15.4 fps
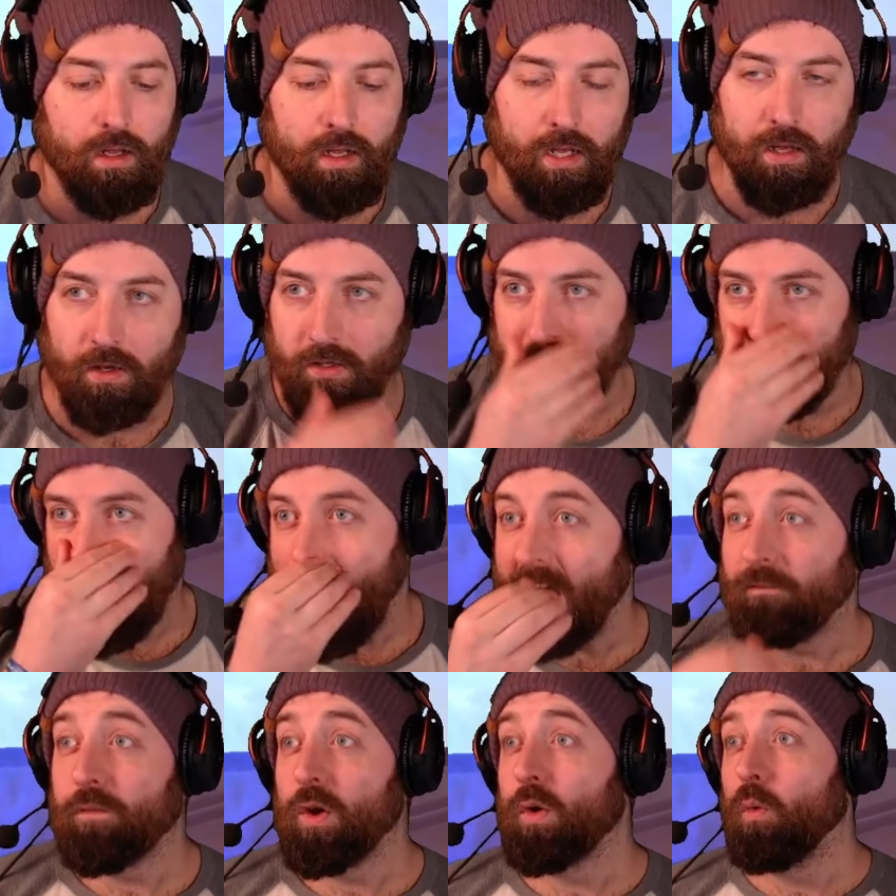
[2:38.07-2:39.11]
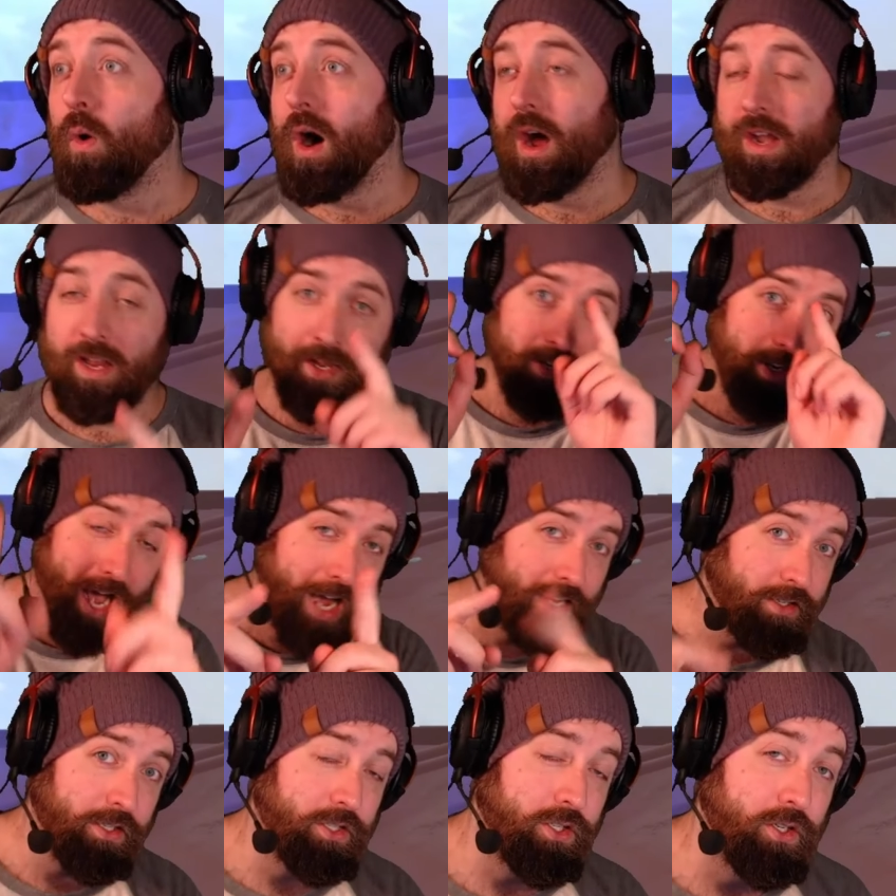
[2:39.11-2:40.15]
Heals everyone, not
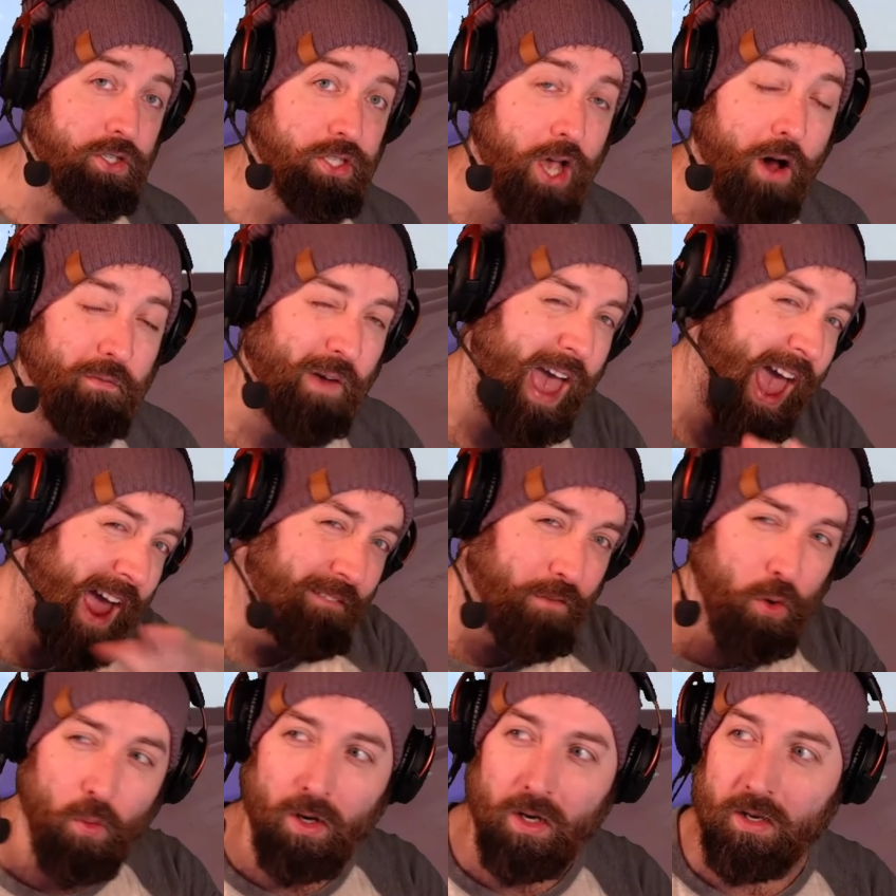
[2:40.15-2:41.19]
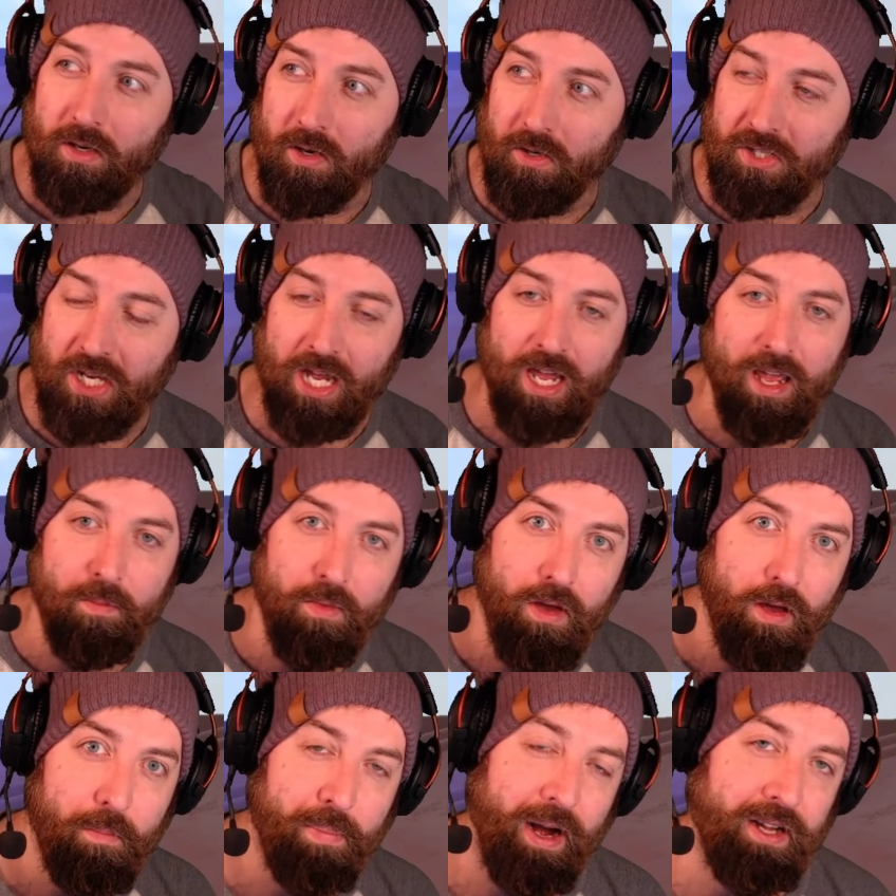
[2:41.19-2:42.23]
just yourself, everyone on your
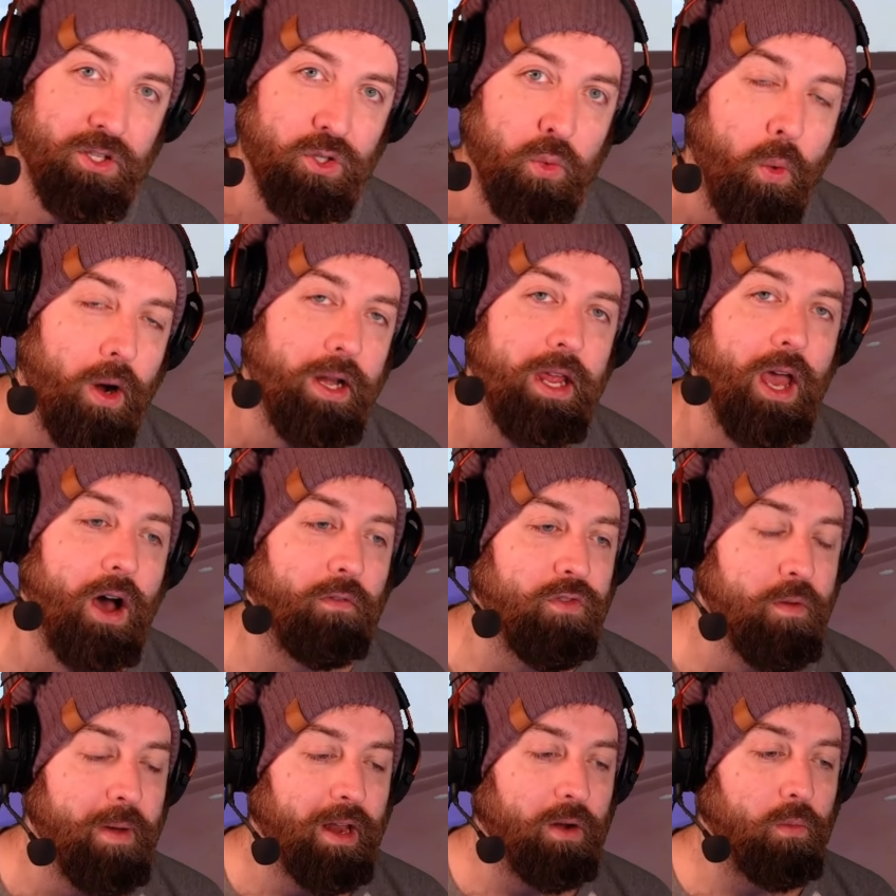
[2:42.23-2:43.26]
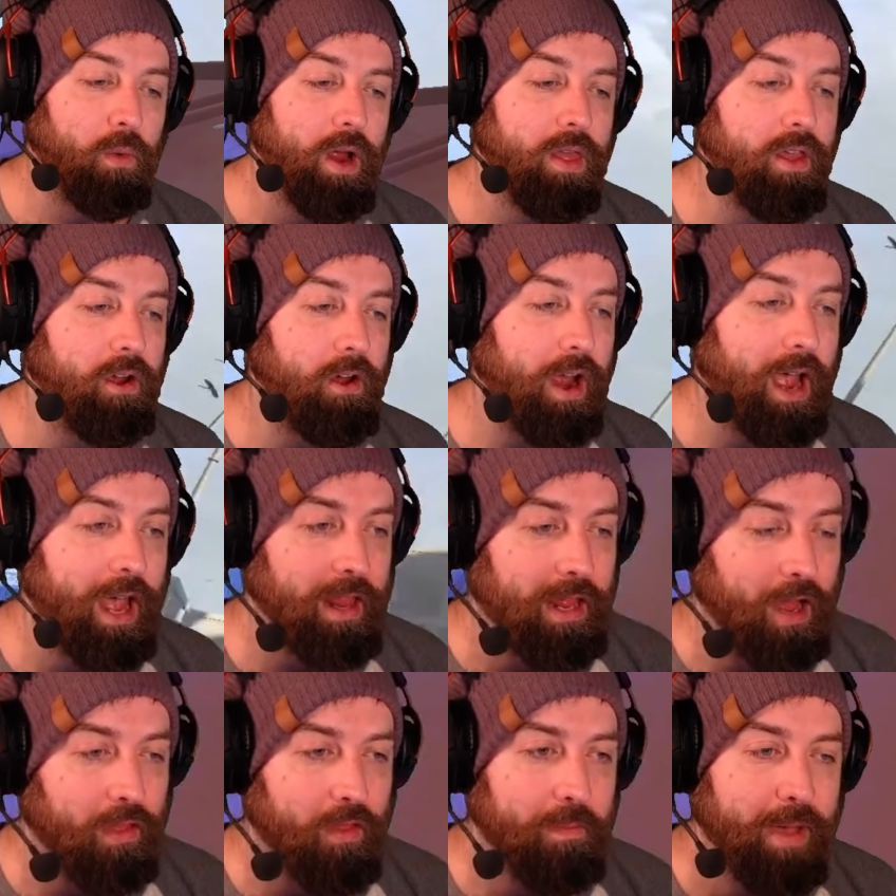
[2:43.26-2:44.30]
team by 20 health, no matter where they're at
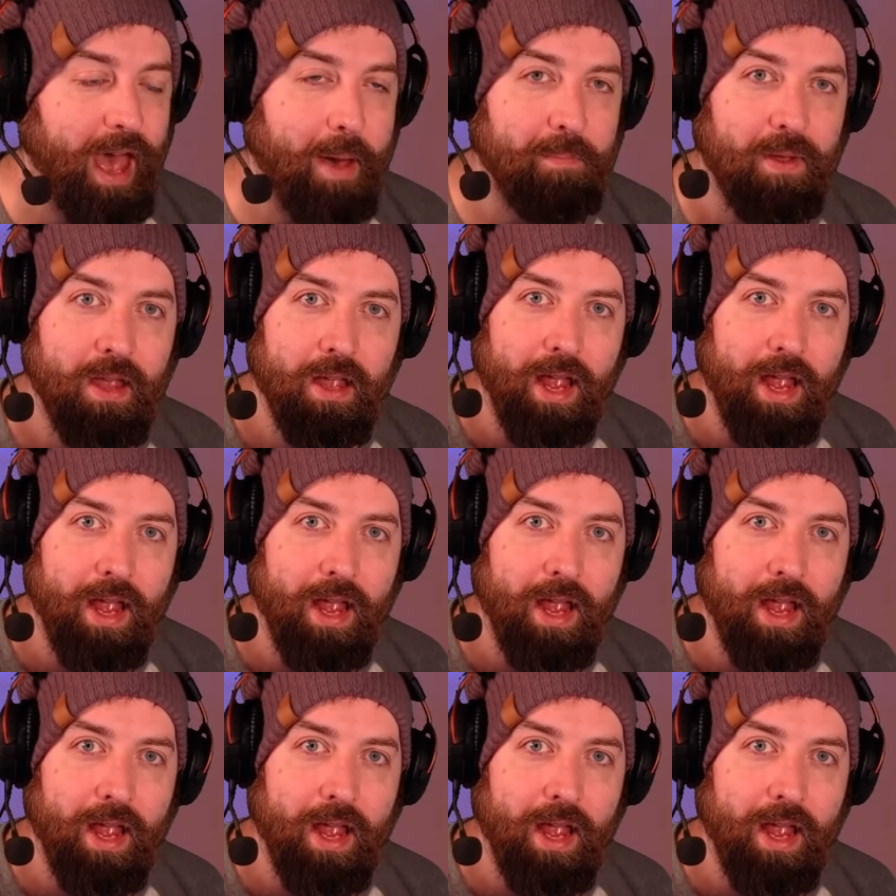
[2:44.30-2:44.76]
on the map,